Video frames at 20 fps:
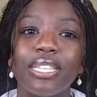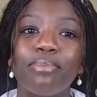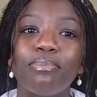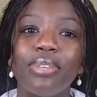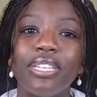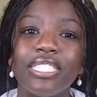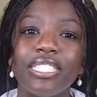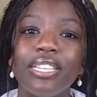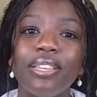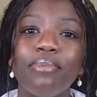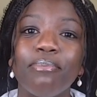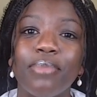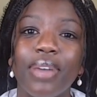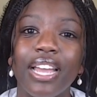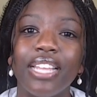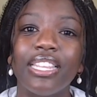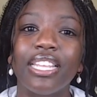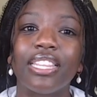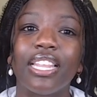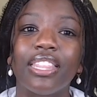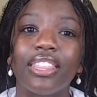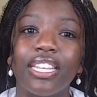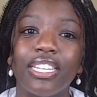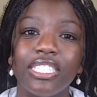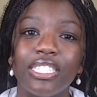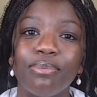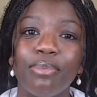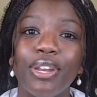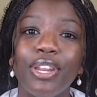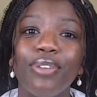please keep in mind that the
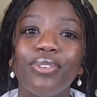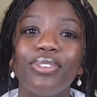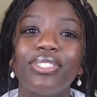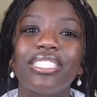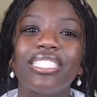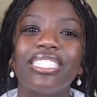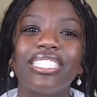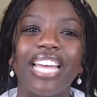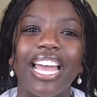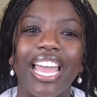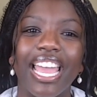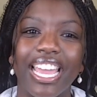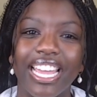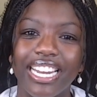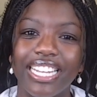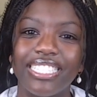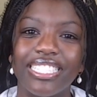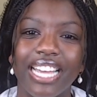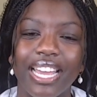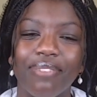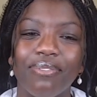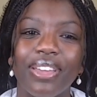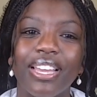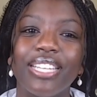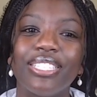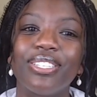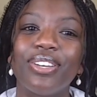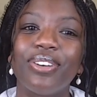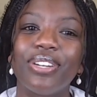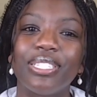lunch menu changes at any time and
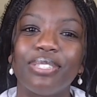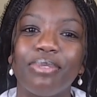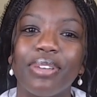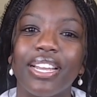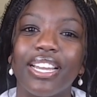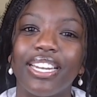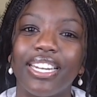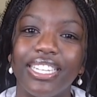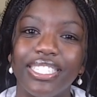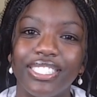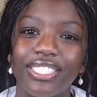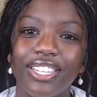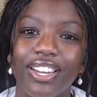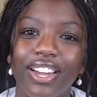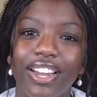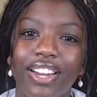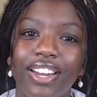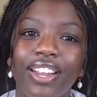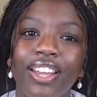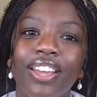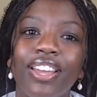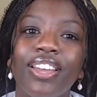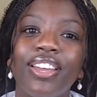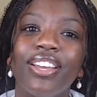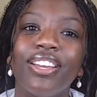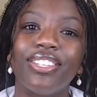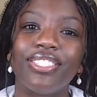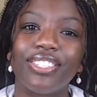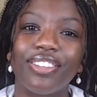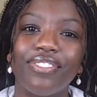to always bring your lunch card.
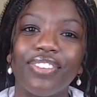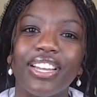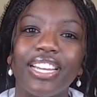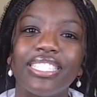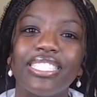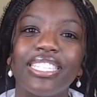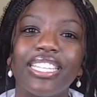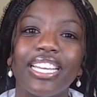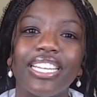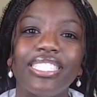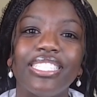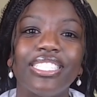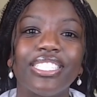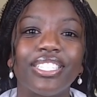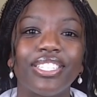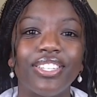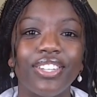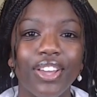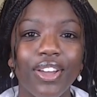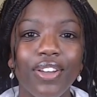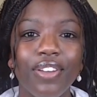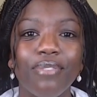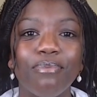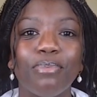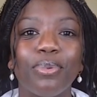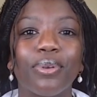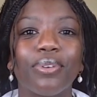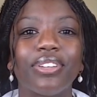Don't forget to let teachers know you're